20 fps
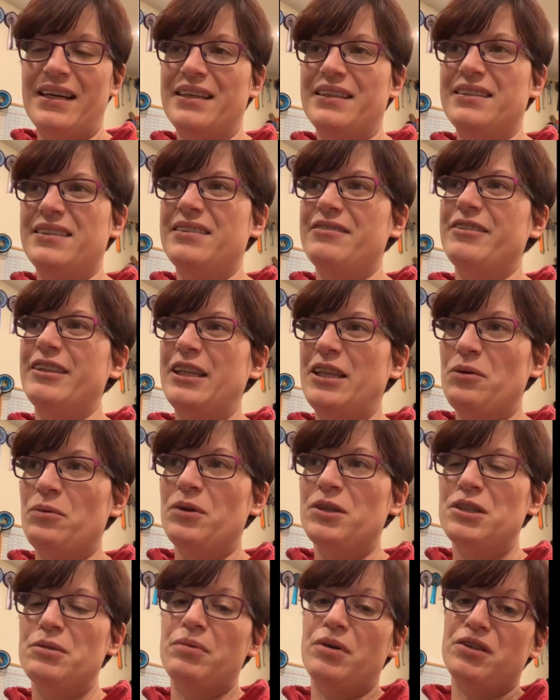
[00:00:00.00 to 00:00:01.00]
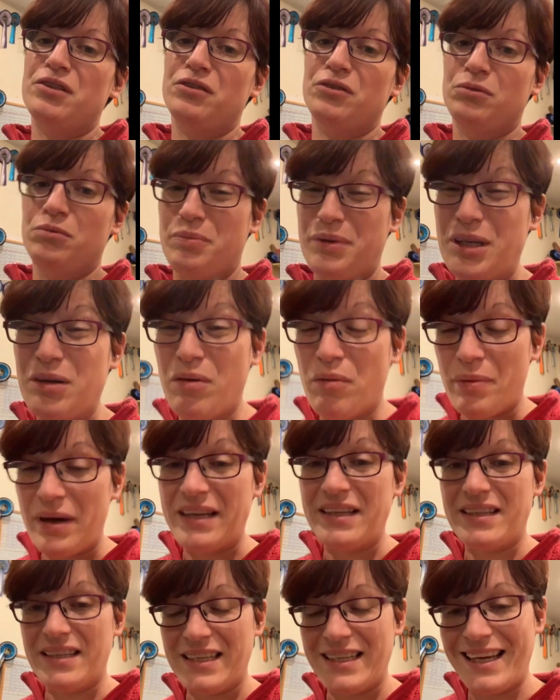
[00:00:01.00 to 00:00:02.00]
and filling the water bottles would become a
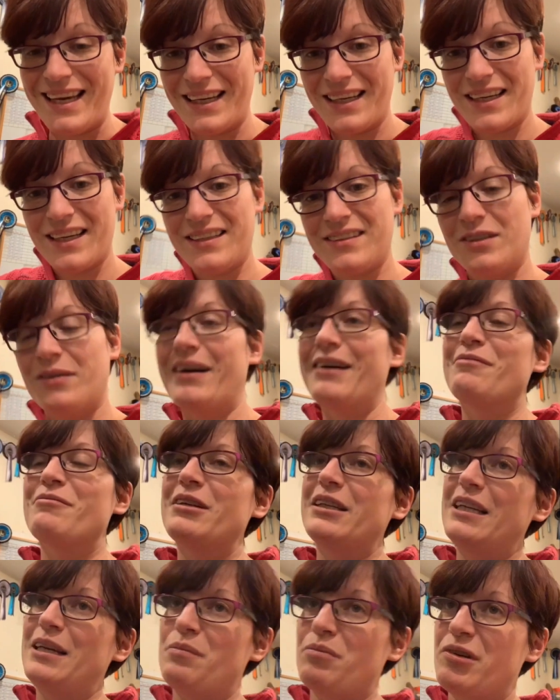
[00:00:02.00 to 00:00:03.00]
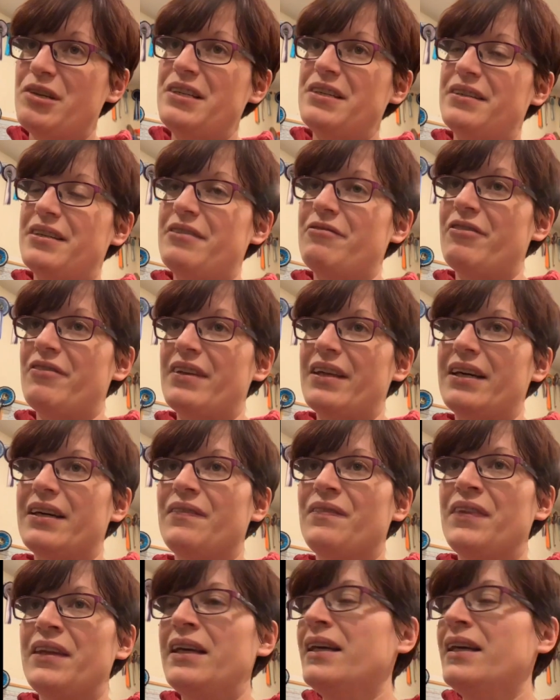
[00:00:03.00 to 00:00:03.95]
pain in the neck, so I'm really appreciative of that.